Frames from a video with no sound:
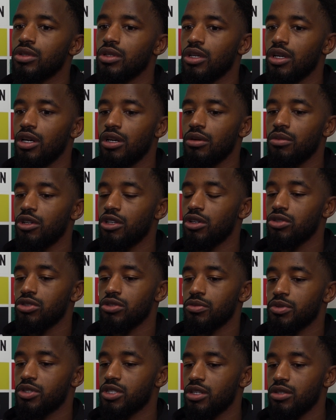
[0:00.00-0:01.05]
Yeah,
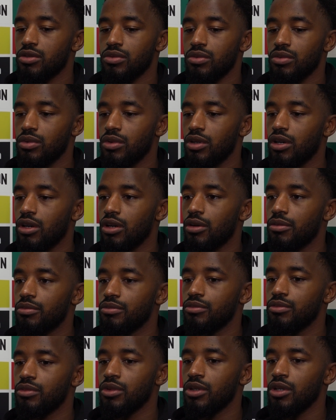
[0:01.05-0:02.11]
100%.
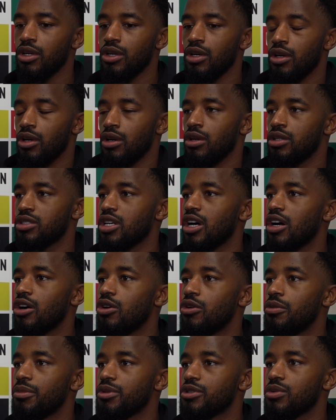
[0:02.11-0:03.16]
It's at
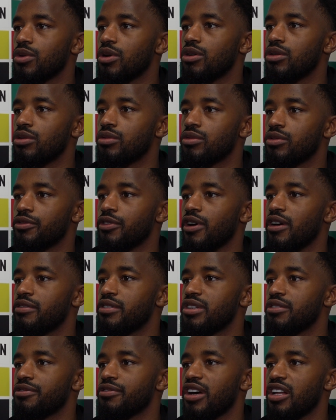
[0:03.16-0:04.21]
home as well.
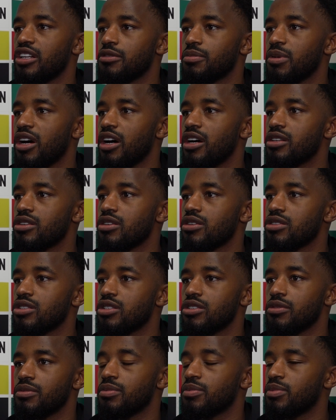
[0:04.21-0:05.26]
Having the fans behind us
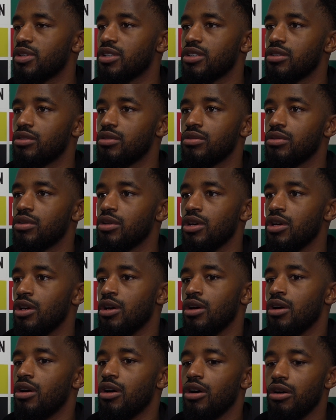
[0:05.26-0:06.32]
has been
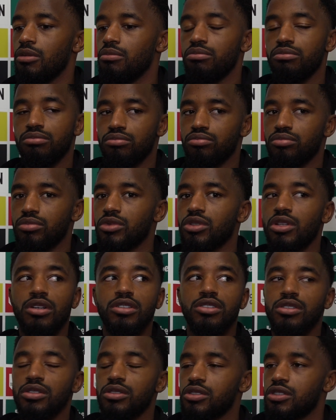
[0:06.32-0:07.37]
the
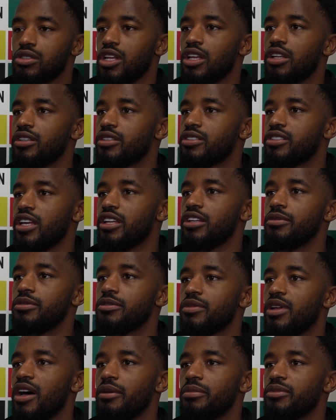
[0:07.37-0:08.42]
stadium's
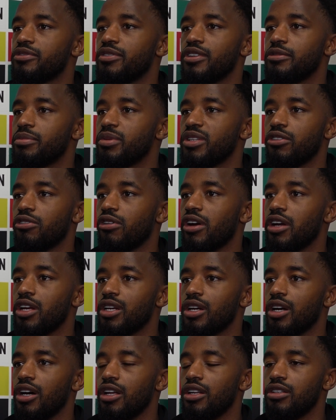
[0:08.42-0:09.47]
atmosphere has been great
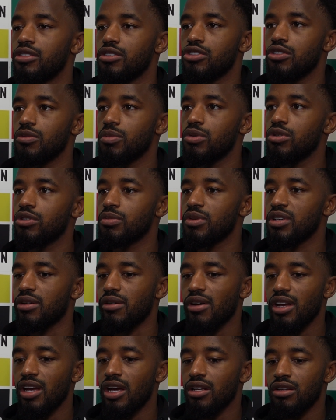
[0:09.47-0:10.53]
and the support's been
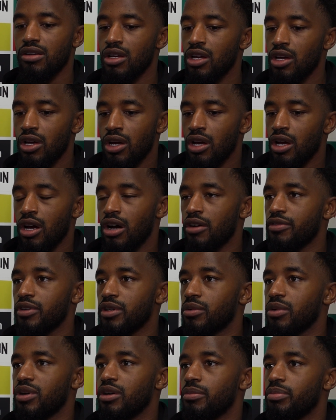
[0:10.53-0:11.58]
great, and I
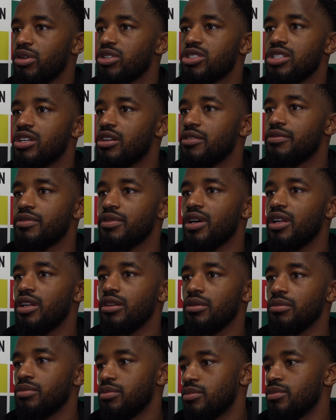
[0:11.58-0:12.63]
think we're positive and
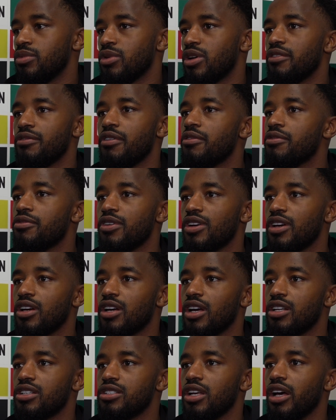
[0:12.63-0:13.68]
we'll give everything
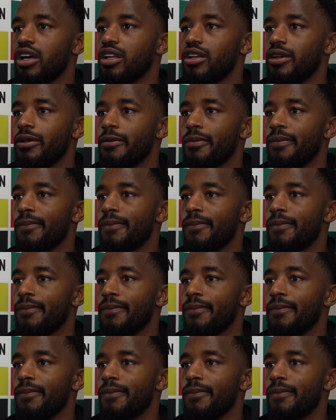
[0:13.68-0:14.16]
again Saturday.